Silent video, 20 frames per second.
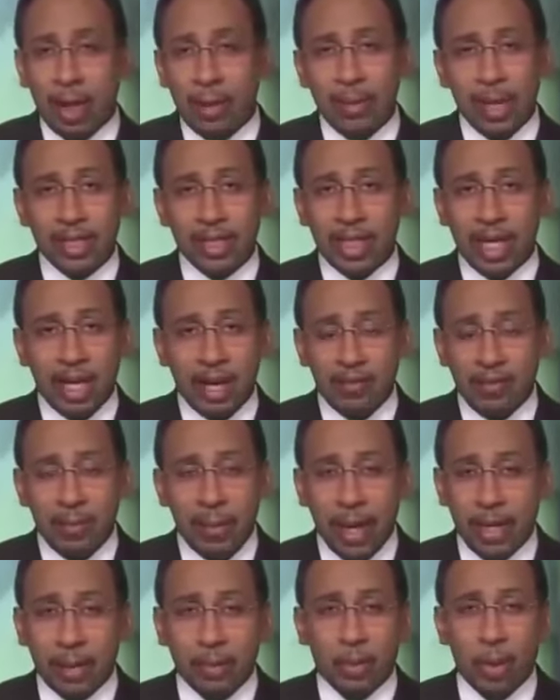And I'm not saying
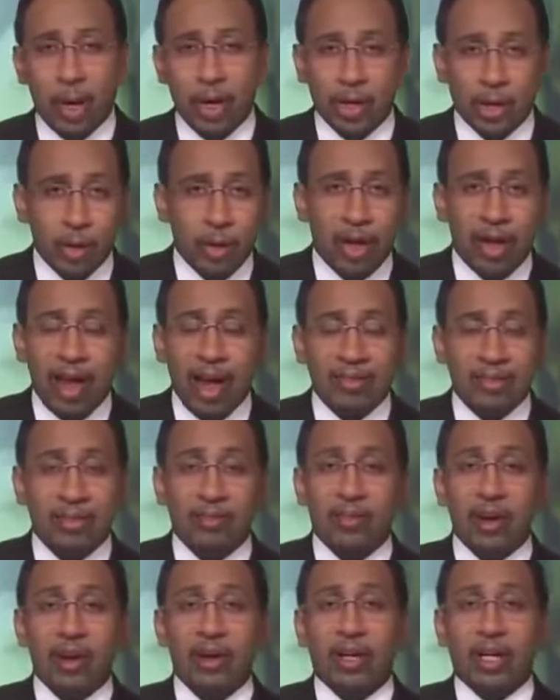everybody. I'm quite sure they have
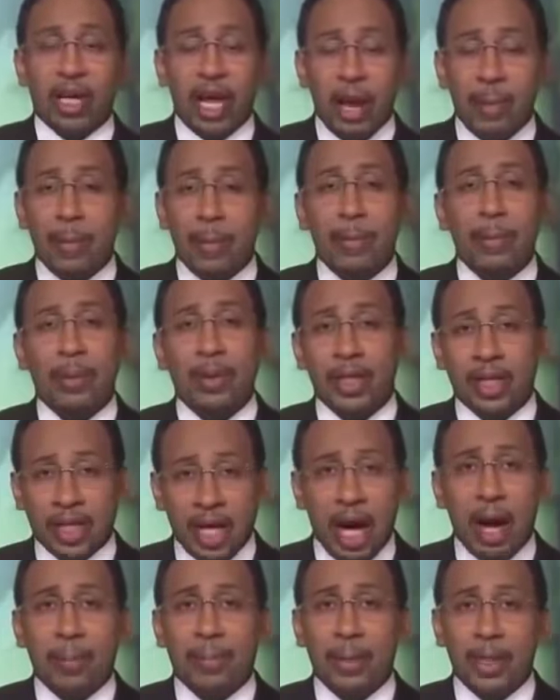some very capable and
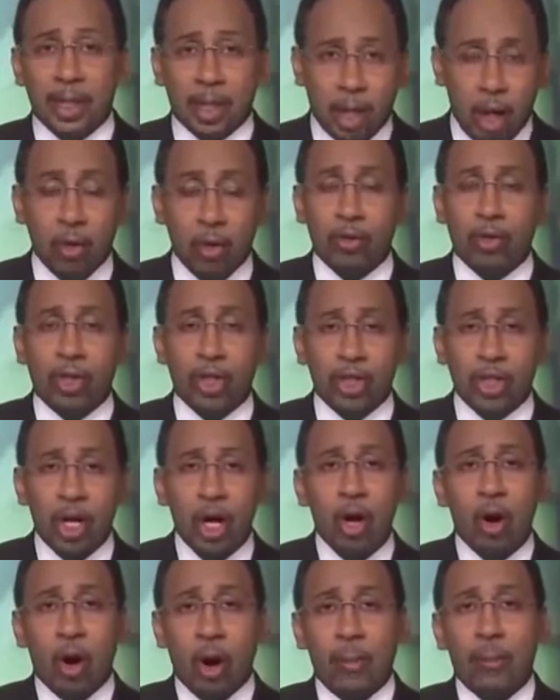competent coaches
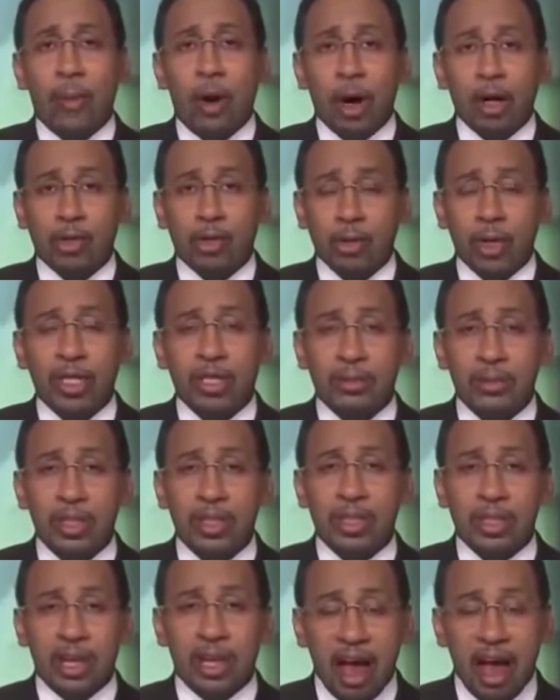on Mark
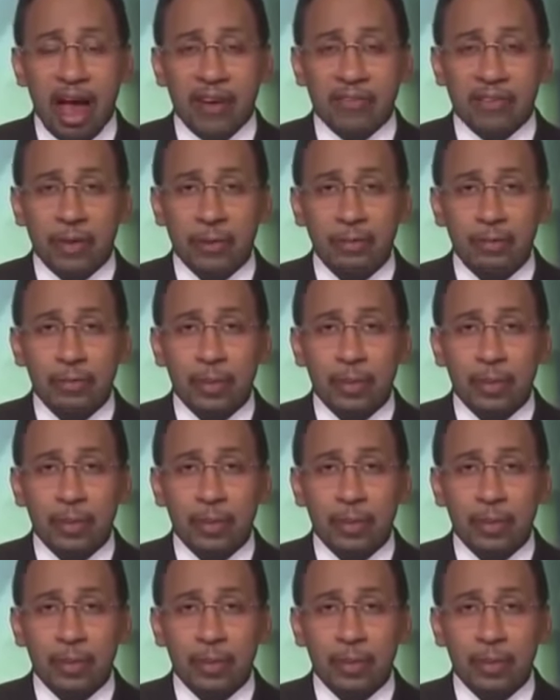Trestman's staff.